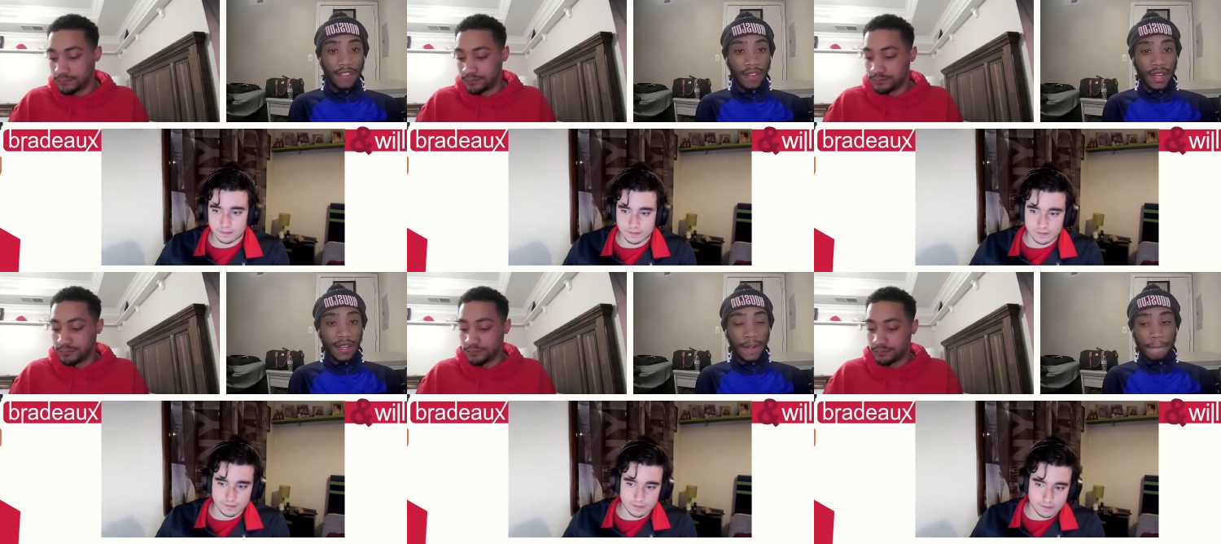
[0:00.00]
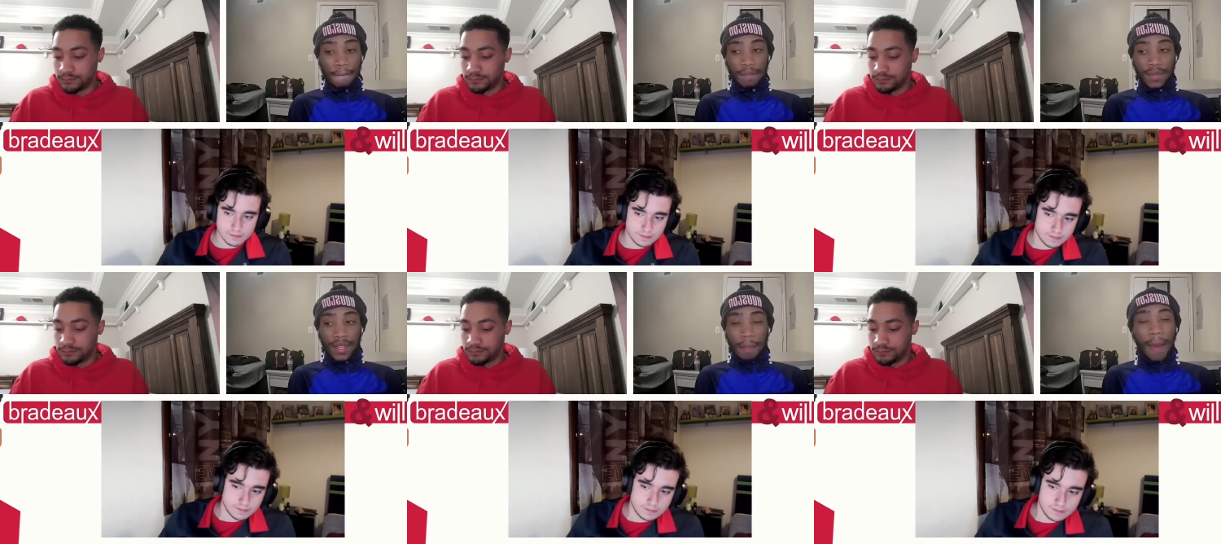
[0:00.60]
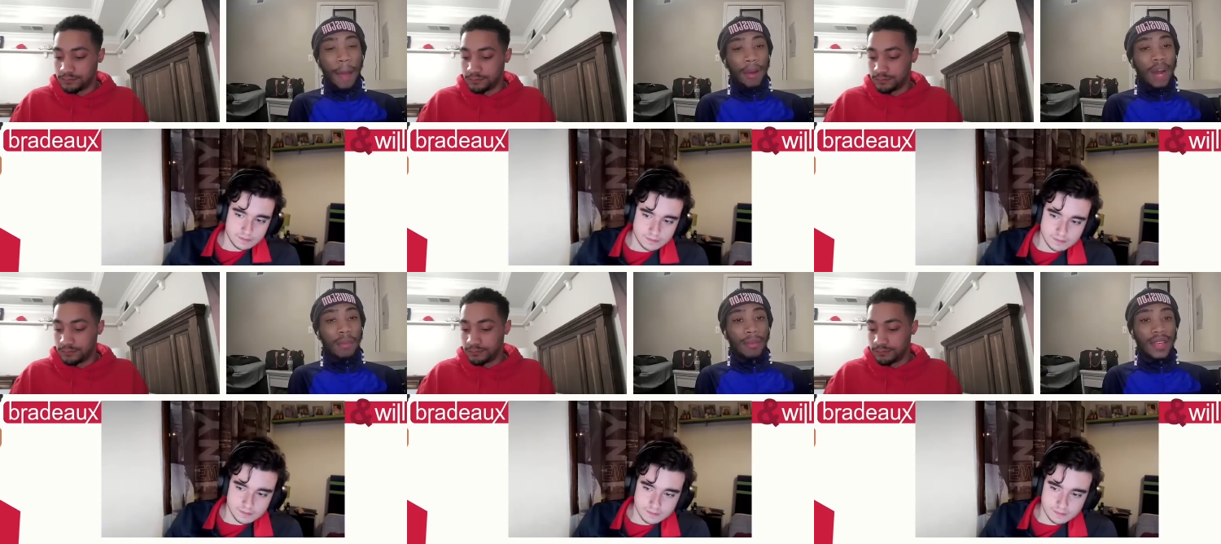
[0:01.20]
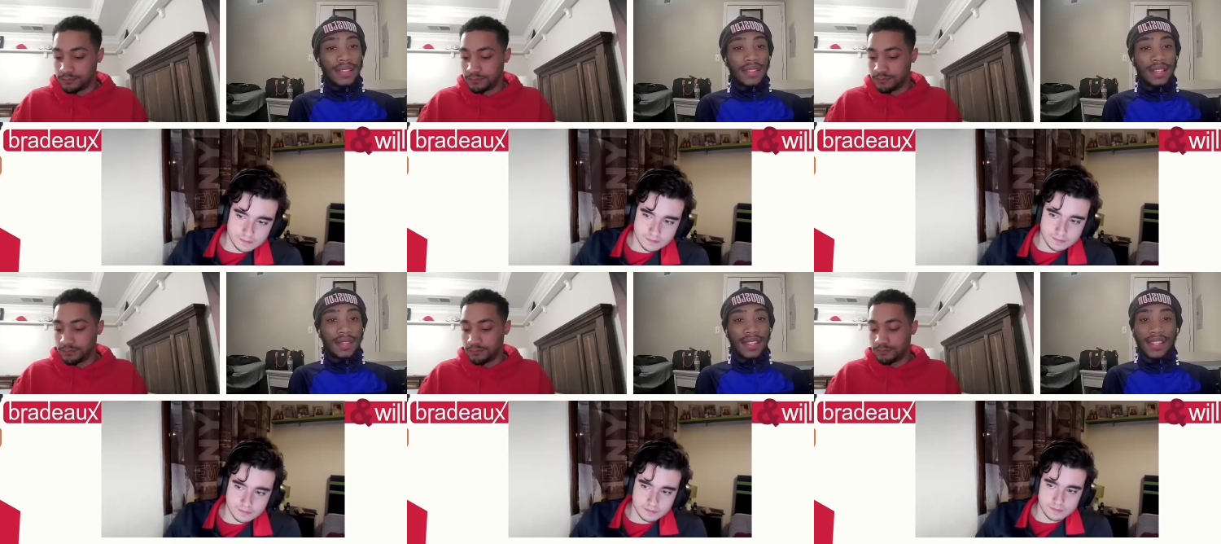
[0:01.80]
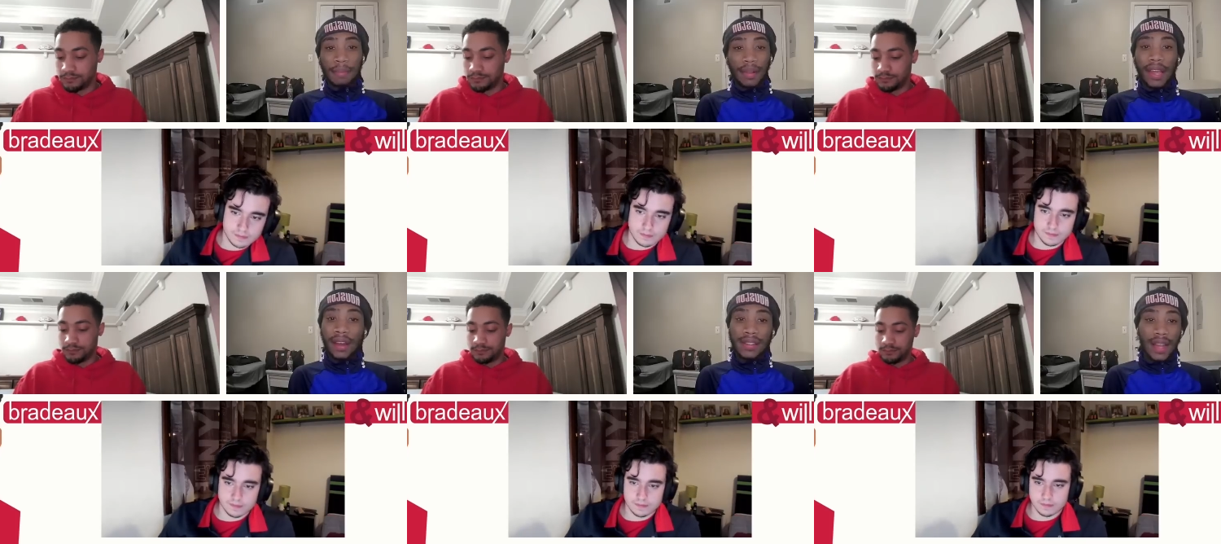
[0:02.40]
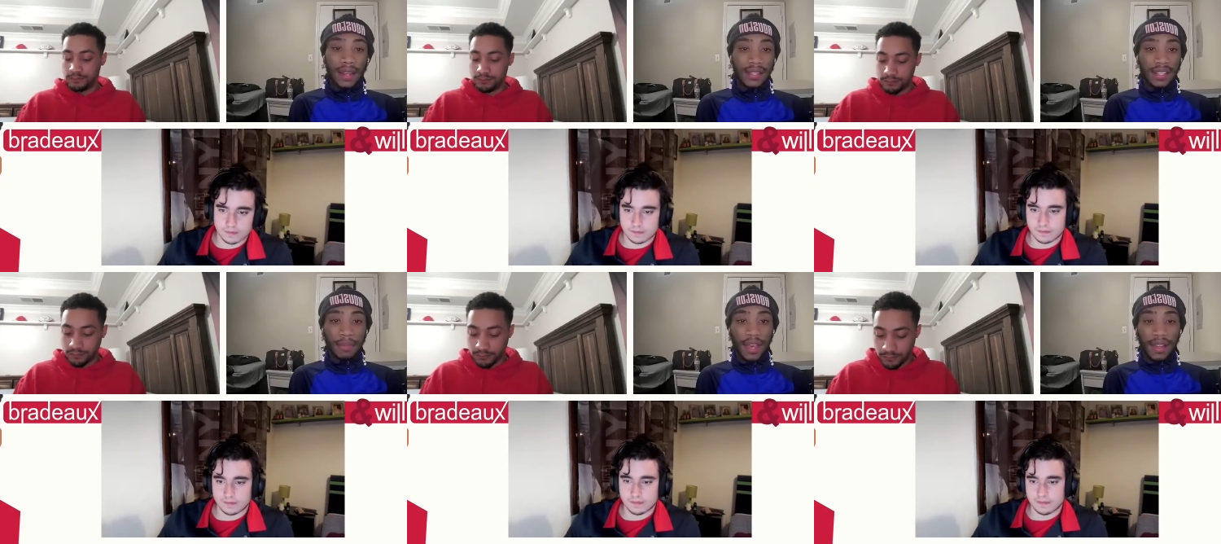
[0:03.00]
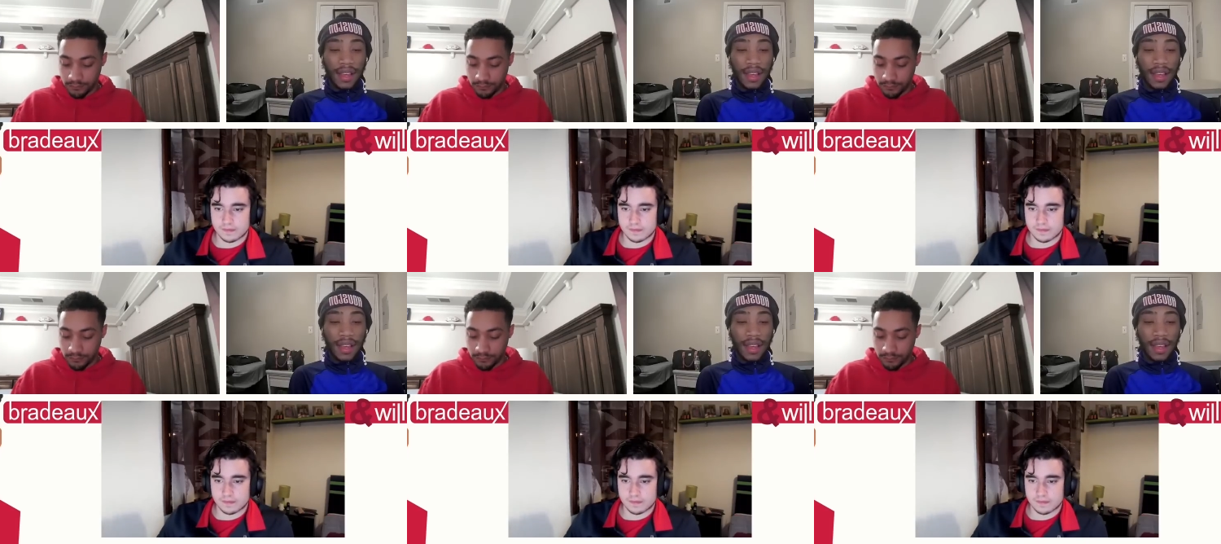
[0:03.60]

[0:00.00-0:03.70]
Speaker 1: If like my problem is the is the players, honestly, man.